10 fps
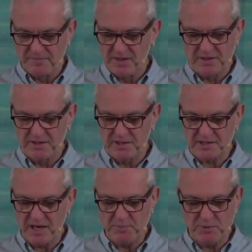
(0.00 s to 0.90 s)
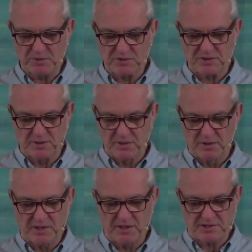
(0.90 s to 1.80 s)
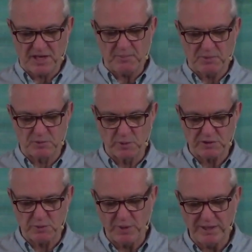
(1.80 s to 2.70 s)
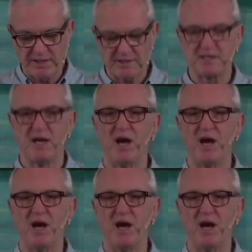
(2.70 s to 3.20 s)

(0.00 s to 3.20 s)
The disciples were to witness